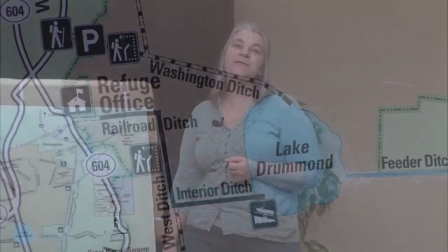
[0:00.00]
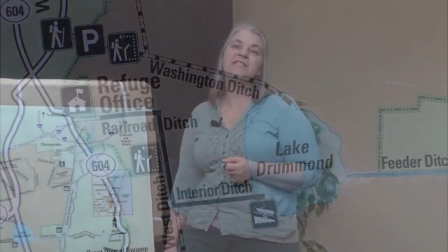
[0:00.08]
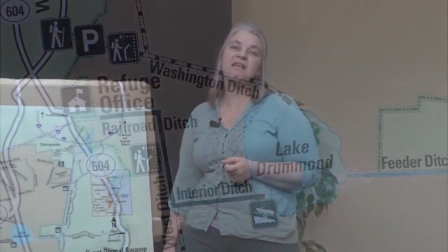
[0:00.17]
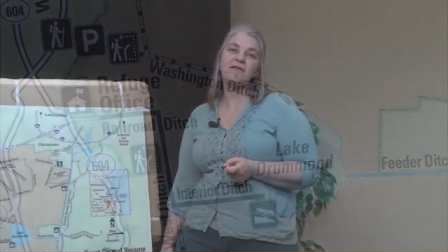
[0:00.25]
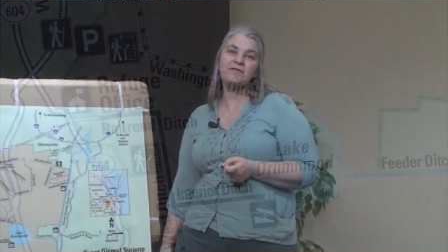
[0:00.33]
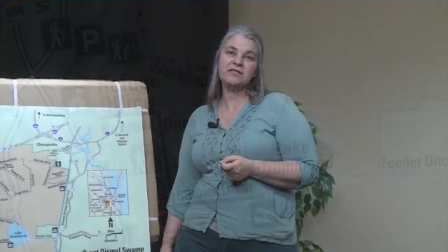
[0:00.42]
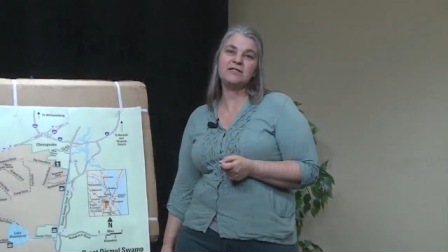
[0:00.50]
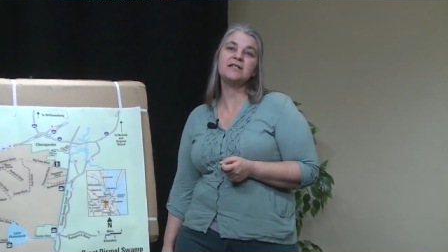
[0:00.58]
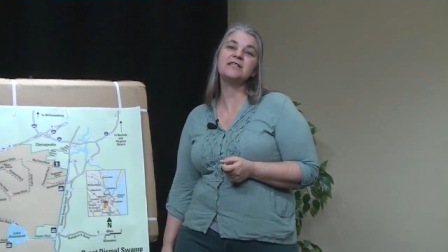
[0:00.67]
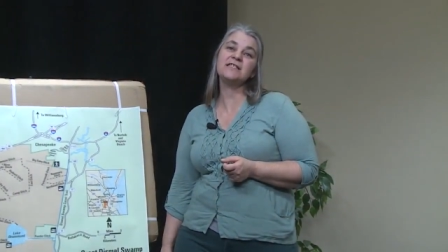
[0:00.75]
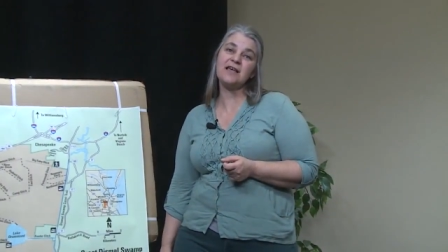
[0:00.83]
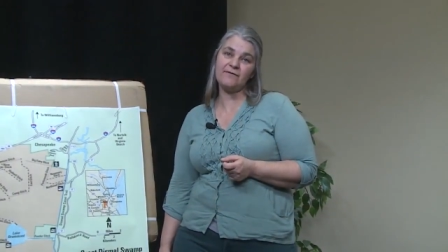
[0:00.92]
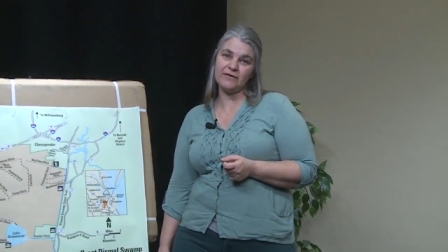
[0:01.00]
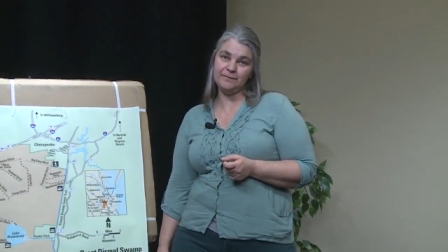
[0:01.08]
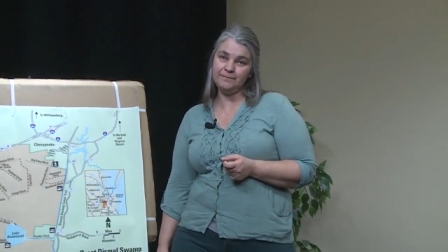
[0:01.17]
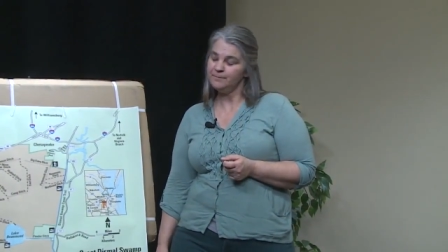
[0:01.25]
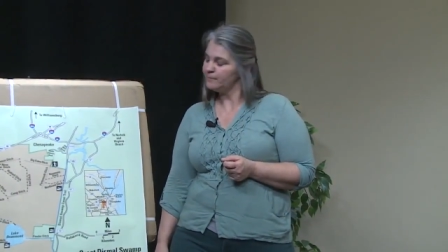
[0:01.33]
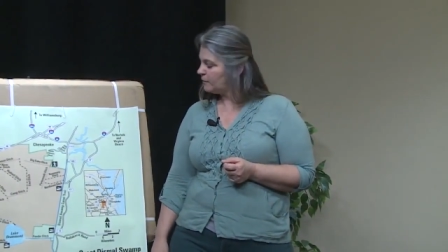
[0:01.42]
7 to
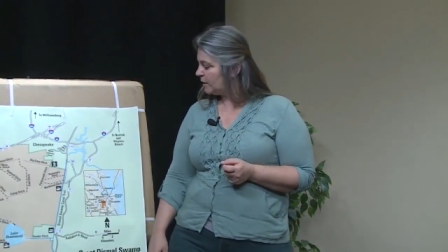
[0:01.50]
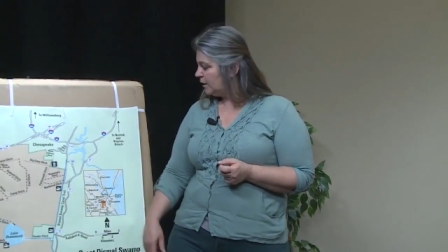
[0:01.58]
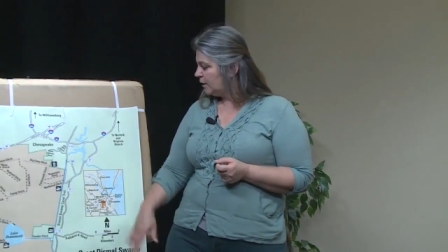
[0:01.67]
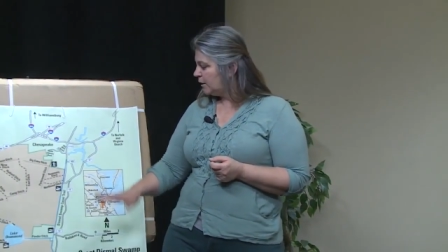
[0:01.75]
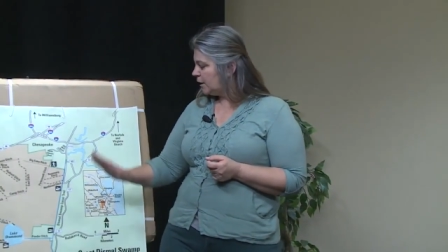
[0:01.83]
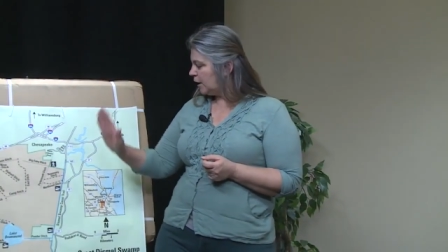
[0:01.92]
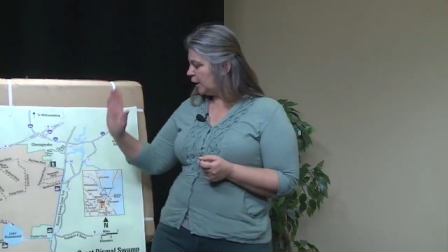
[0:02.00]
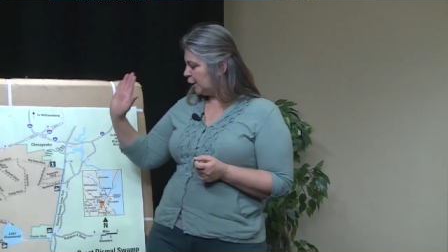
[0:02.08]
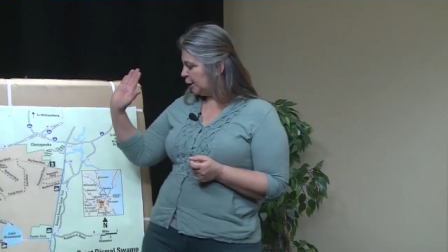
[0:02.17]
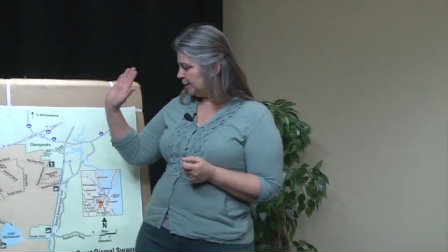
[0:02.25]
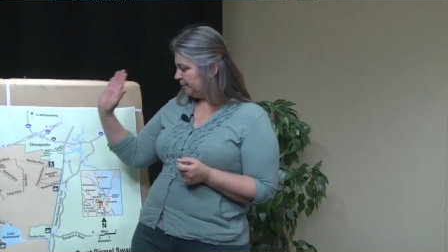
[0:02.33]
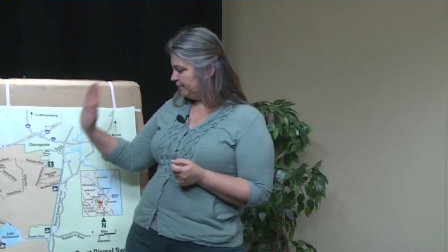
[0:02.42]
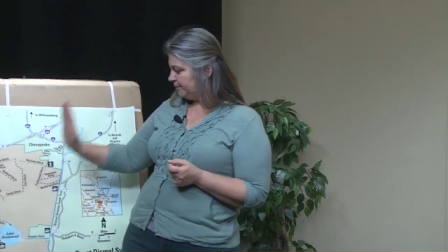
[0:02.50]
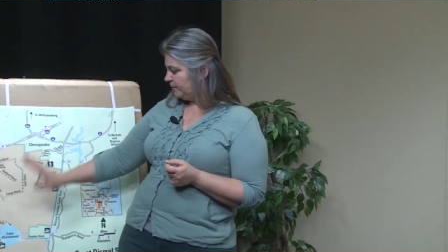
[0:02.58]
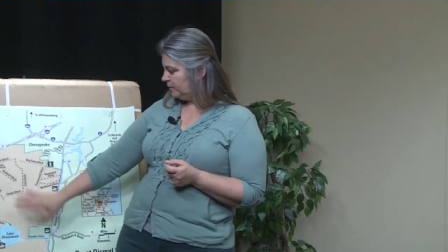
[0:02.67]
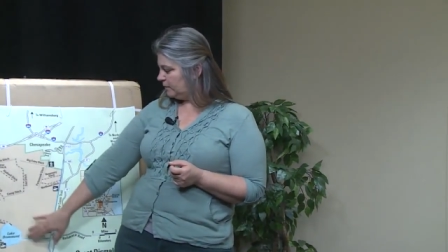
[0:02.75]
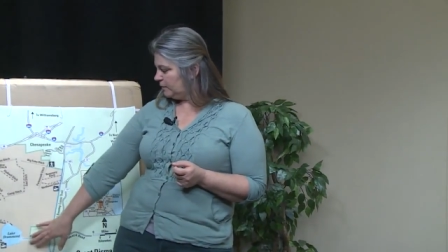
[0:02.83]
7. Um,